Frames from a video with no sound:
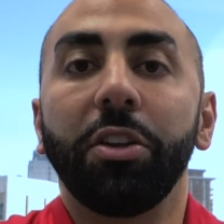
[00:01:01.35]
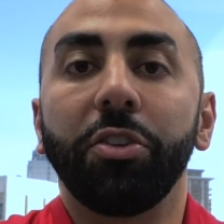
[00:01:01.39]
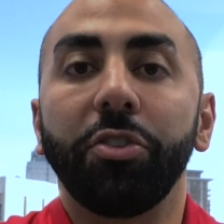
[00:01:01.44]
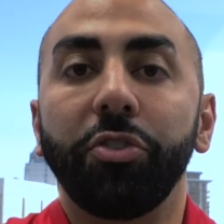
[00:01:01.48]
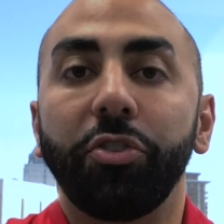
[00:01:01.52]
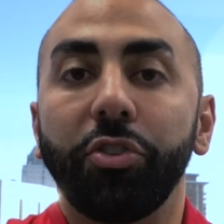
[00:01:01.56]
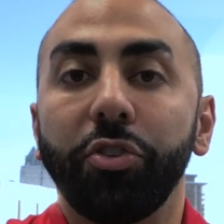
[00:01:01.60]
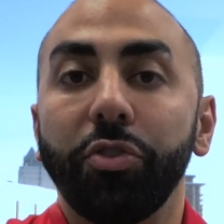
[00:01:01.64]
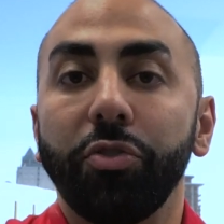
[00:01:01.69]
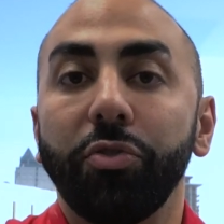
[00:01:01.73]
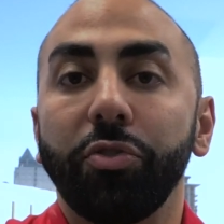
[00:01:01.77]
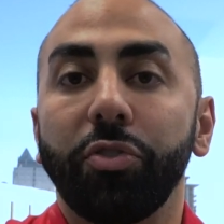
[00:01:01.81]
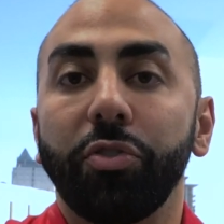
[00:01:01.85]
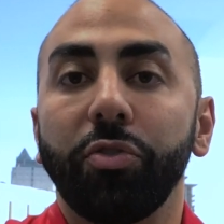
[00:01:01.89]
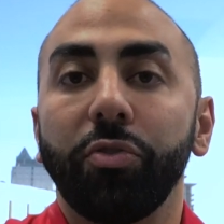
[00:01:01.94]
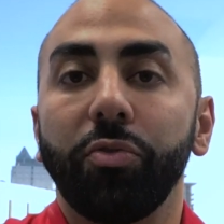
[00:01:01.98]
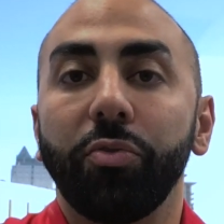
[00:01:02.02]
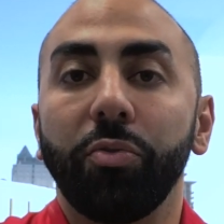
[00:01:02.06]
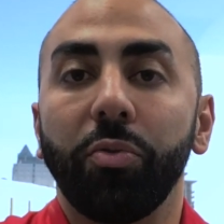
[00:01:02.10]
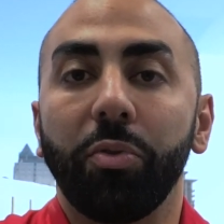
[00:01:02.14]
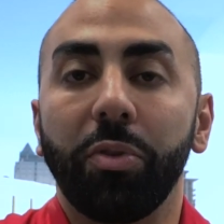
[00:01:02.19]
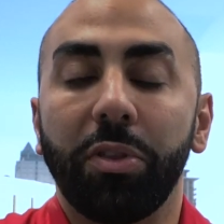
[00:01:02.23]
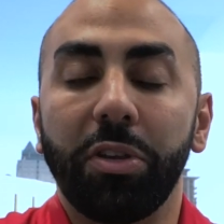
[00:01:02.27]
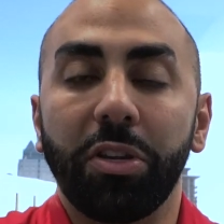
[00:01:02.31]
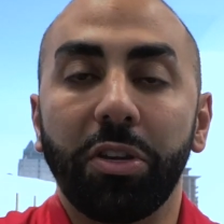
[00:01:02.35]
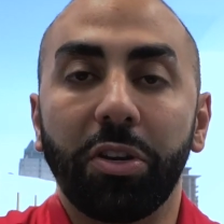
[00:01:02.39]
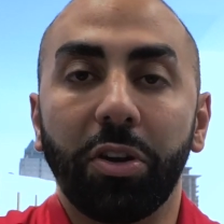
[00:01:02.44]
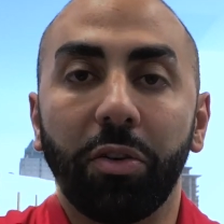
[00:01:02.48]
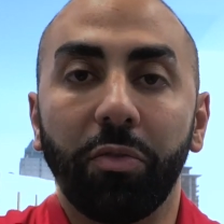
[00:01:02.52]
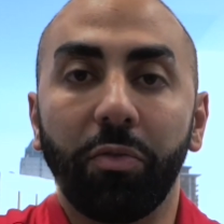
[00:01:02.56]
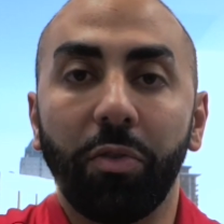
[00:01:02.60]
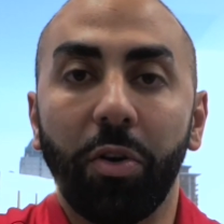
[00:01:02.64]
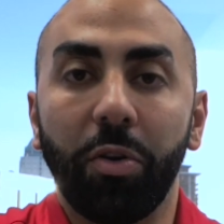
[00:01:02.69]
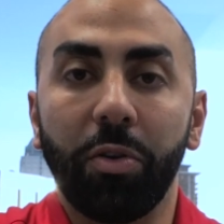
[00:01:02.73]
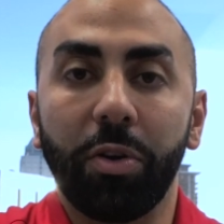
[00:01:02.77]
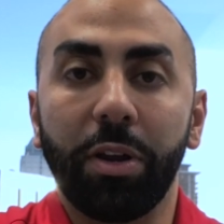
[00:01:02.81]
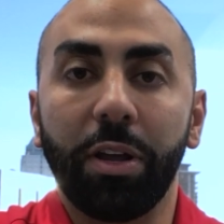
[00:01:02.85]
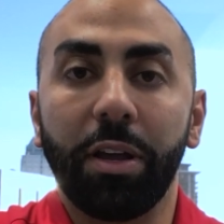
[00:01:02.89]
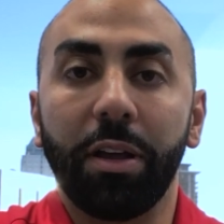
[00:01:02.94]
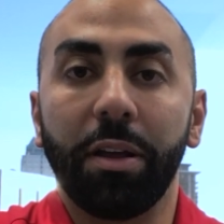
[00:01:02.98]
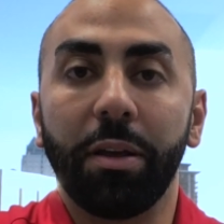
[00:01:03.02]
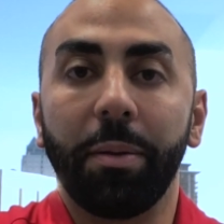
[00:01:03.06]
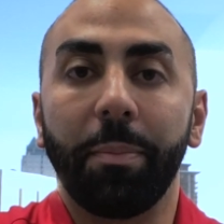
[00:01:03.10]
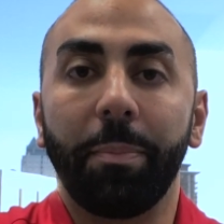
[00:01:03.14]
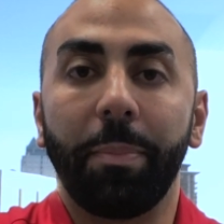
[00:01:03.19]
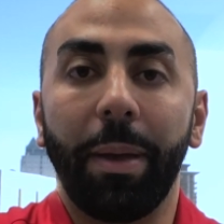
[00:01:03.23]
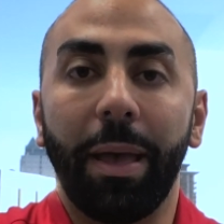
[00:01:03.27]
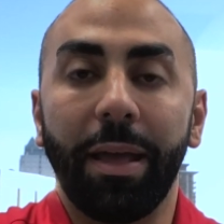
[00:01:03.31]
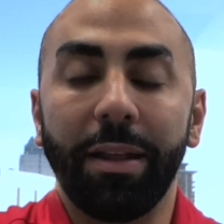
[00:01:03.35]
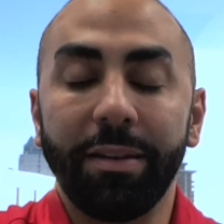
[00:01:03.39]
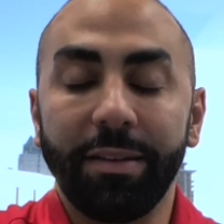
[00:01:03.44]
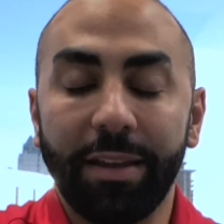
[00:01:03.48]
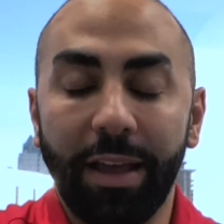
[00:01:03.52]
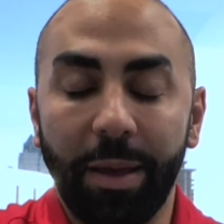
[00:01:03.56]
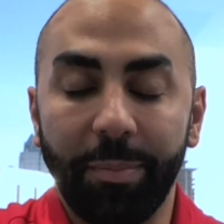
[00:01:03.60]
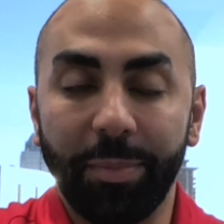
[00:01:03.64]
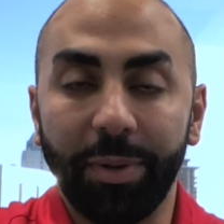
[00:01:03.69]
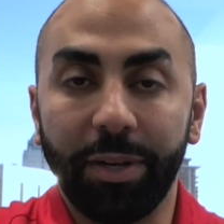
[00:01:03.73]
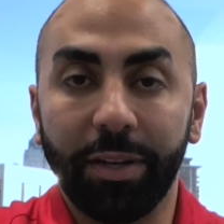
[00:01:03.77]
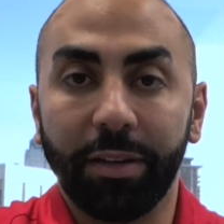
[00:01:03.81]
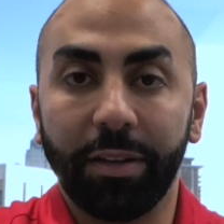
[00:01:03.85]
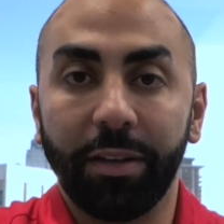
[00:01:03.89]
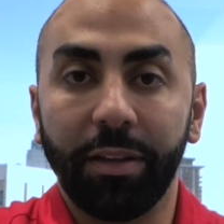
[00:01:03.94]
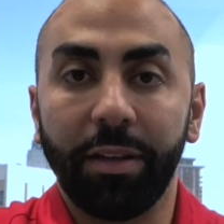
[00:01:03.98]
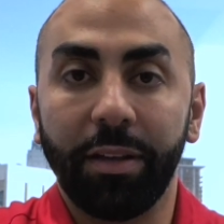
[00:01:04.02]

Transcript: Due to the corona pandemic